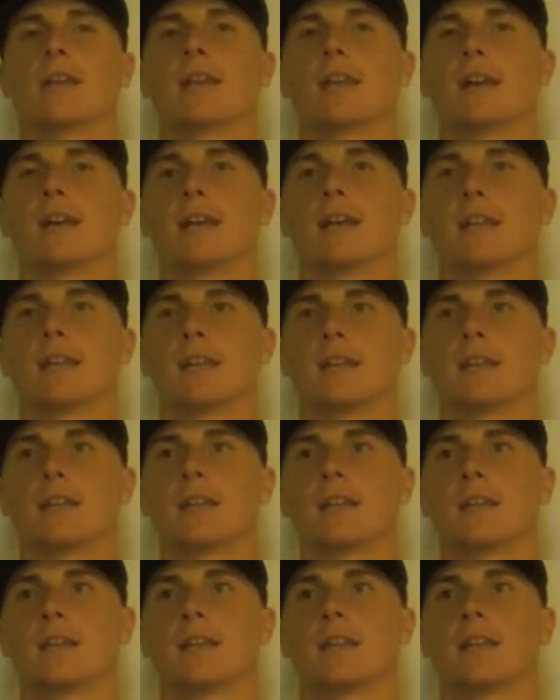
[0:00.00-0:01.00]
night,
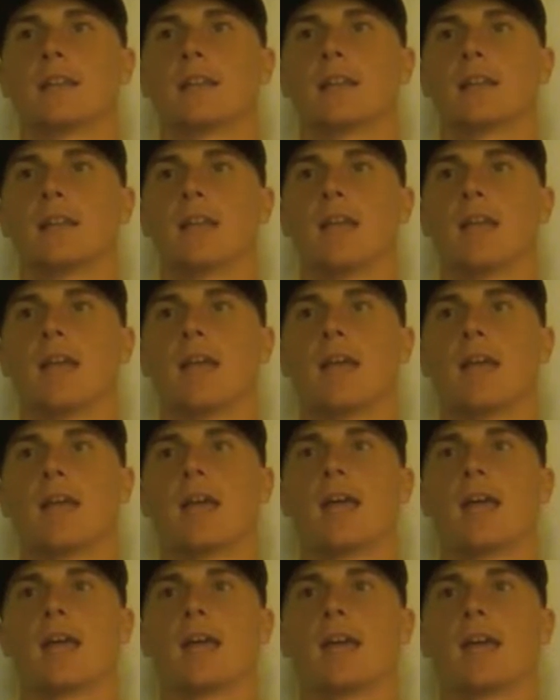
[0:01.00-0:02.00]

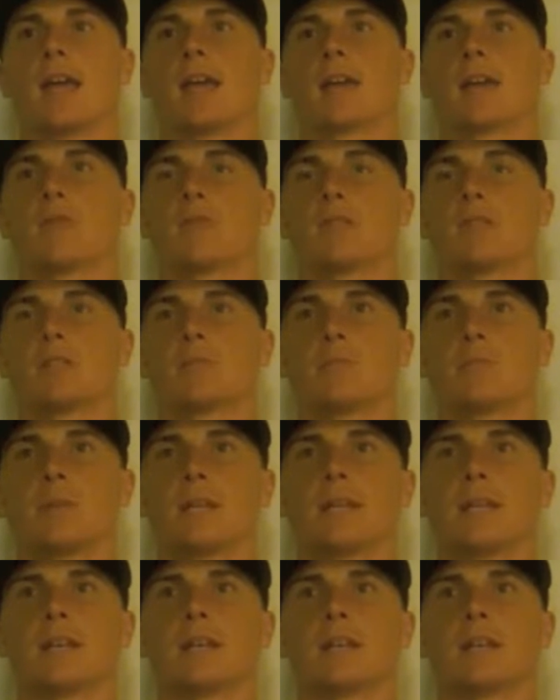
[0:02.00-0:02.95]
and we split